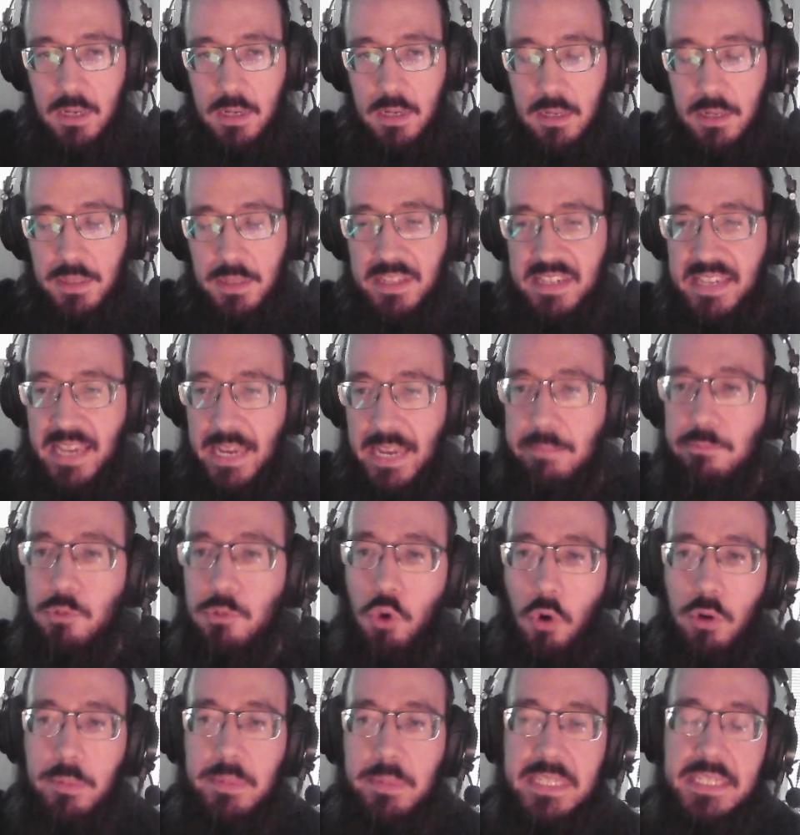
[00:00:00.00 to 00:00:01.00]
The game
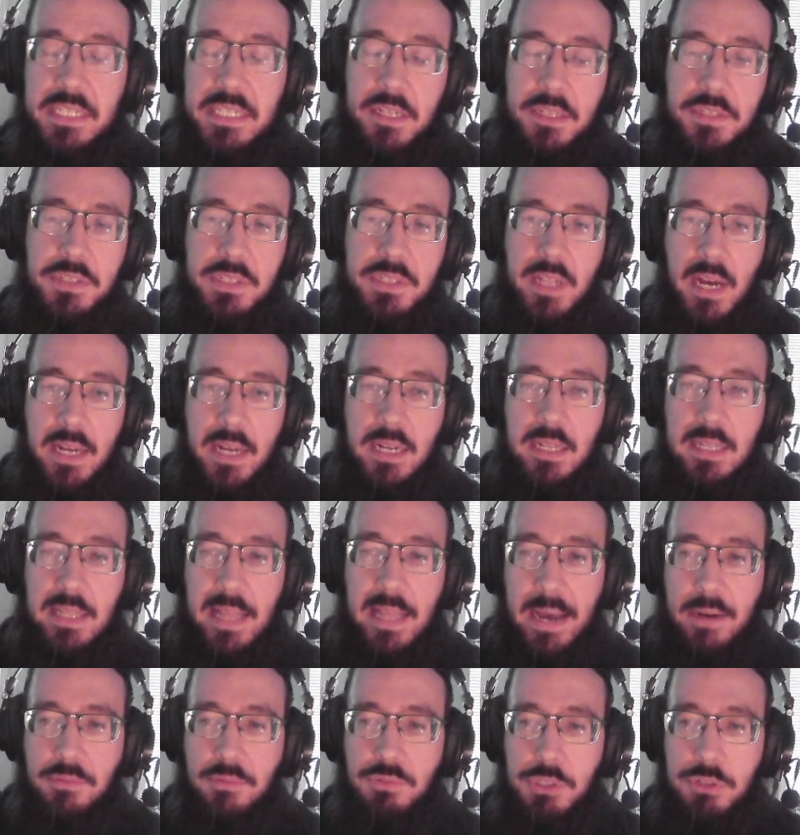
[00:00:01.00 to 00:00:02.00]
normally does not
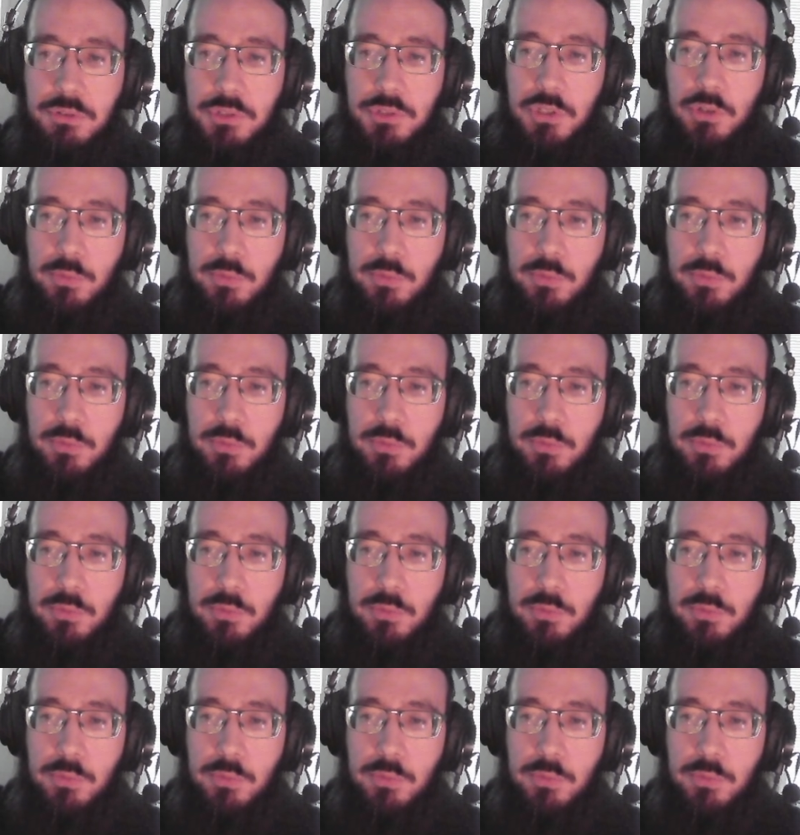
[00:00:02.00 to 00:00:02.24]
allow you to